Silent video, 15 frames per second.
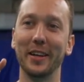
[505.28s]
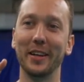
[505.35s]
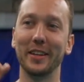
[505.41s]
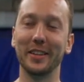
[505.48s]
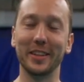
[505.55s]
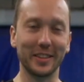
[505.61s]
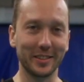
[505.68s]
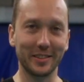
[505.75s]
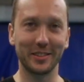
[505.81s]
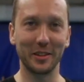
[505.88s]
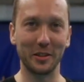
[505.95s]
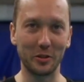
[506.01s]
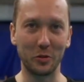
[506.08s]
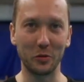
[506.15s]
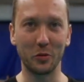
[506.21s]

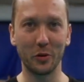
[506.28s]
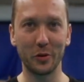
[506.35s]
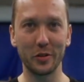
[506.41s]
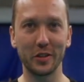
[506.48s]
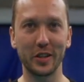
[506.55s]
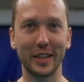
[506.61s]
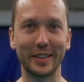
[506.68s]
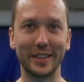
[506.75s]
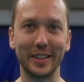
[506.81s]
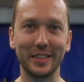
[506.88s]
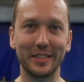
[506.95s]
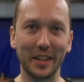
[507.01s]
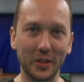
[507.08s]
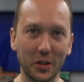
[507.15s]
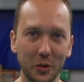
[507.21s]
tutorials like
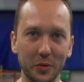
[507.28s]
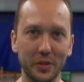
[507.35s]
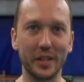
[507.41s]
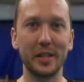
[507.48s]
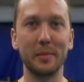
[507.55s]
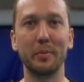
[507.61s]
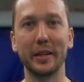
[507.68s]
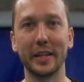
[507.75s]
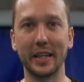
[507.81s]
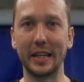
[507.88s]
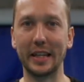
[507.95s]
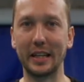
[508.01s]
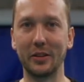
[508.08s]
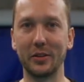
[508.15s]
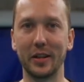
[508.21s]
this that go deeply
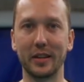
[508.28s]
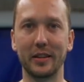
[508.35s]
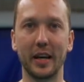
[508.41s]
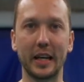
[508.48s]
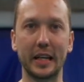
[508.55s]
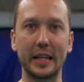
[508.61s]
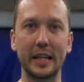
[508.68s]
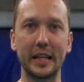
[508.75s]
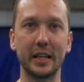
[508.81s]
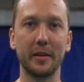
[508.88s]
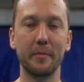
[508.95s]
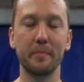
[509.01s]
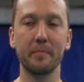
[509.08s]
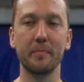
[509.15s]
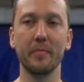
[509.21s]
into the
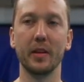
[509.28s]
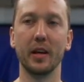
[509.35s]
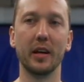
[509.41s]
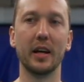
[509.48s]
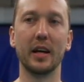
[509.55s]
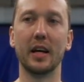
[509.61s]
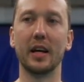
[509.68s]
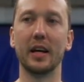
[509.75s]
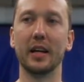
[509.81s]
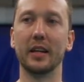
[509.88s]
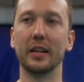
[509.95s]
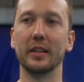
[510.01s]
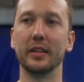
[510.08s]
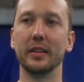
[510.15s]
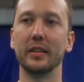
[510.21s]
technique.
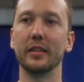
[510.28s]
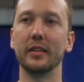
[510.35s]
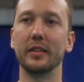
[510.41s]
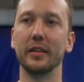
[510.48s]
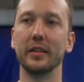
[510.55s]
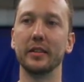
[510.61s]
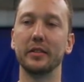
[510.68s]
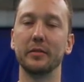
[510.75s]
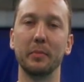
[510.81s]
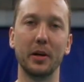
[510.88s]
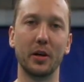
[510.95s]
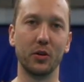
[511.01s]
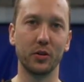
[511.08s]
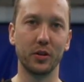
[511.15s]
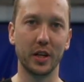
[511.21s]
And there is
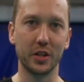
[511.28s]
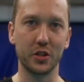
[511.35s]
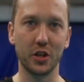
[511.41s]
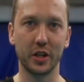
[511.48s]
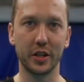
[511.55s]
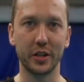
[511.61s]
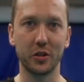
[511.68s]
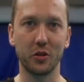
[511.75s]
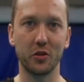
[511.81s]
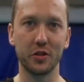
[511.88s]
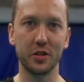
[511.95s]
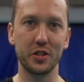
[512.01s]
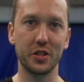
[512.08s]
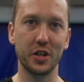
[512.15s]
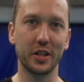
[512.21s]
my online juggling
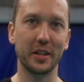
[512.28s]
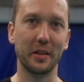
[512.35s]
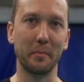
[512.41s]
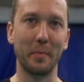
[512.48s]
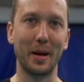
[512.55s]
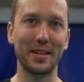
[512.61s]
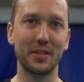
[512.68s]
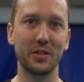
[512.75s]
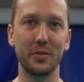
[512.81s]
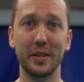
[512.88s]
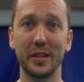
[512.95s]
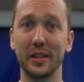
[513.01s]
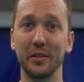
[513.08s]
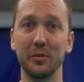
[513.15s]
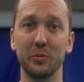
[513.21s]
course, Juggling
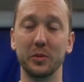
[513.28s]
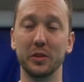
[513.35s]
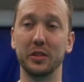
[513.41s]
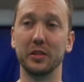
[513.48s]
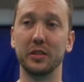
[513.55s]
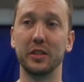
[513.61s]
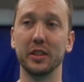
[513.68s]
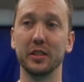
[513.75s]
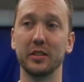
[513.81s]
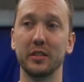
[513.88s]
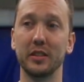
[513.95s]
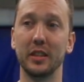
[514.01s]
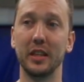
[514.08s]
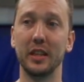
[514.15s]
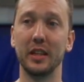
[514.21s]
Mastery, which is just,